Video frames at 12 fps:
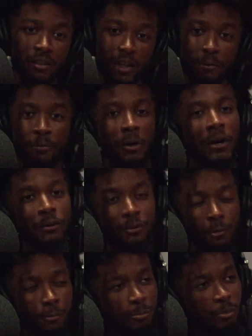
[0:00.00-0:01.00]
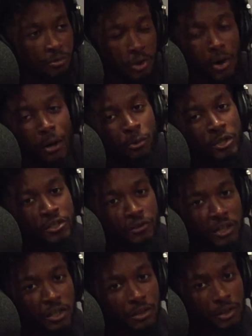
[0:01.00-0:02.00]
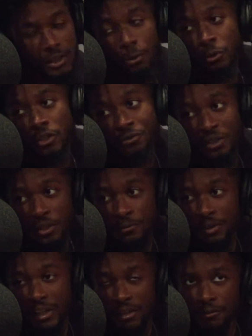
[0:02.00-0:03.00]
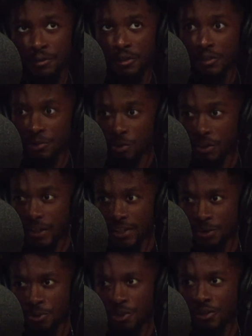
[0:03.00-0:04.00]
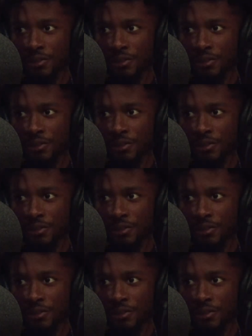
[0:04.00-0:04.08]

Like before I was vegan, because I was vegan for like the first 2 years.